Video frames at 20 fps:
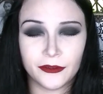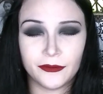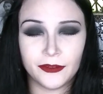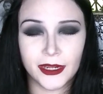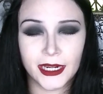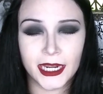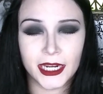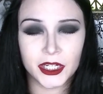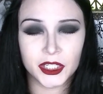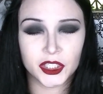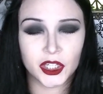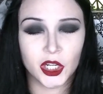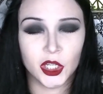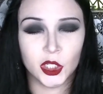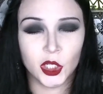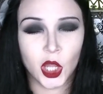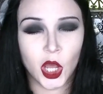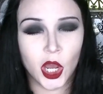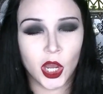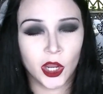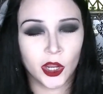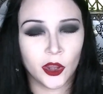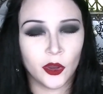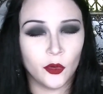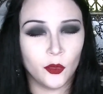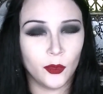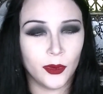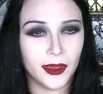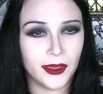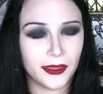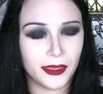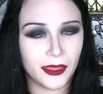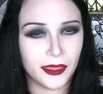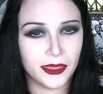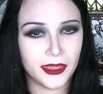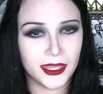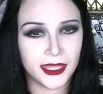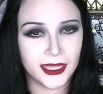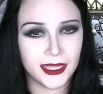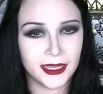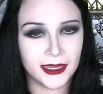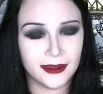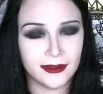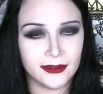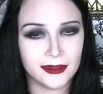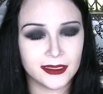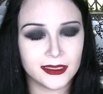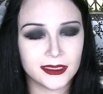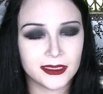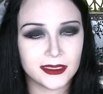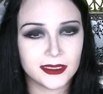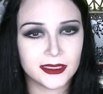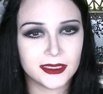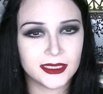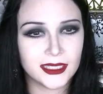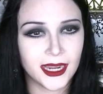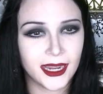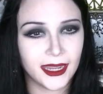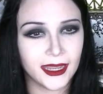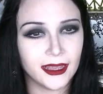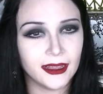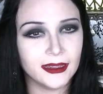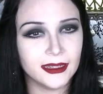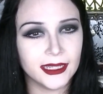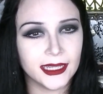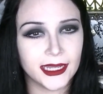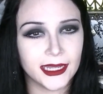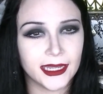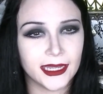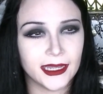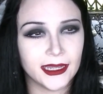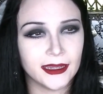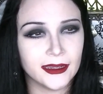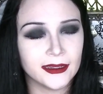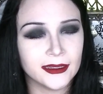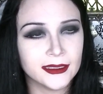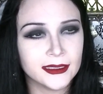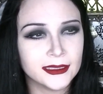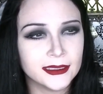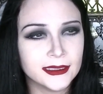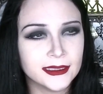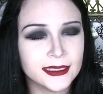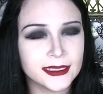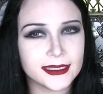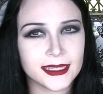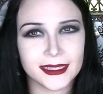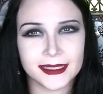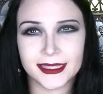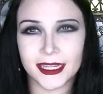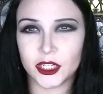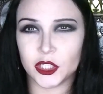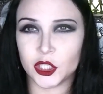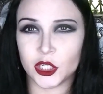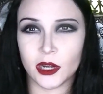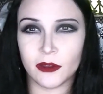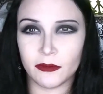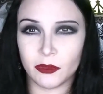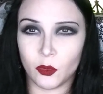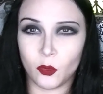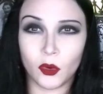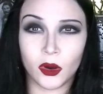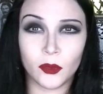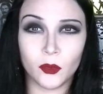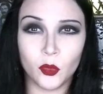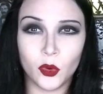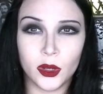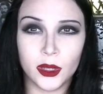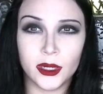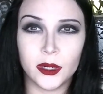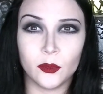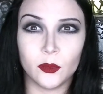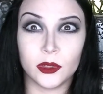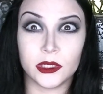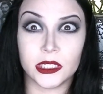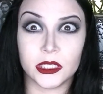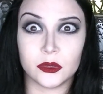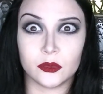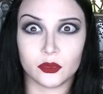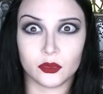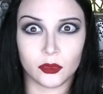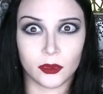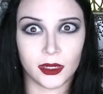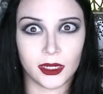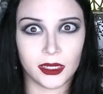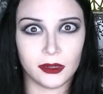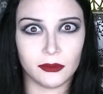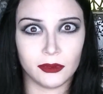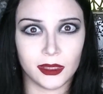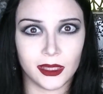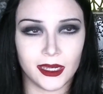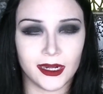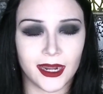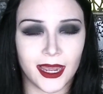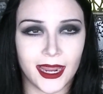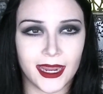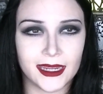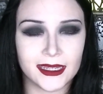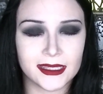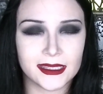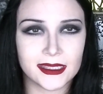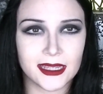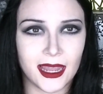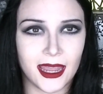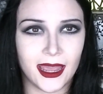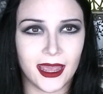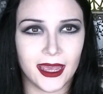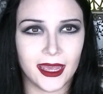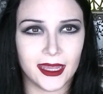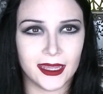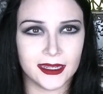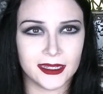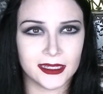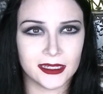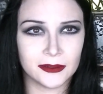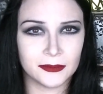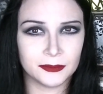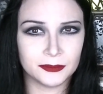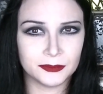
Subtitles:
finish along with the tingly sensation of the wormwood, which is really, really nice. And